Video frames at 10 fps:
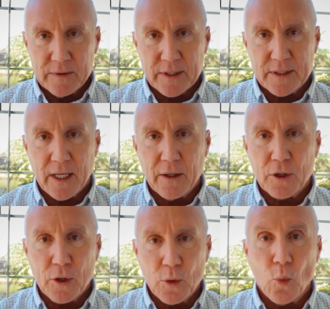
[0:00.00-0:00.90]
to tell
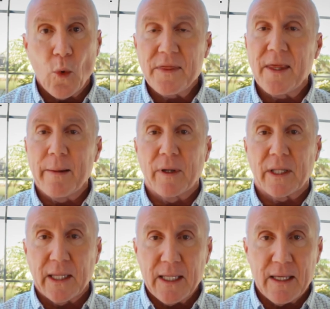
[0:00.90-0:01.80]
you what they
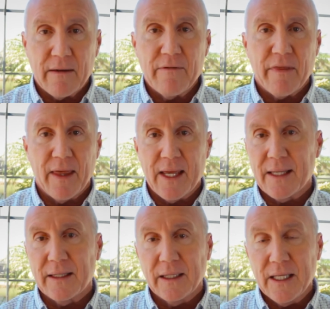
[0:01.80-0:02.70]
believe they
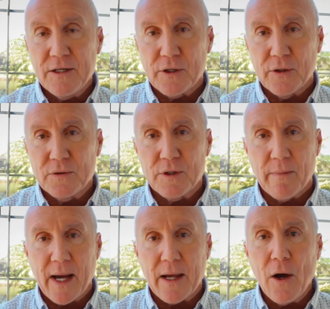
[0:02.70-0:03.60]
can lend you to
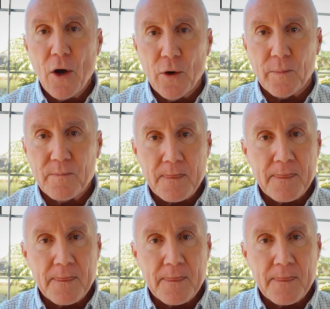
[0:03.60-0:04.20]
buy a home.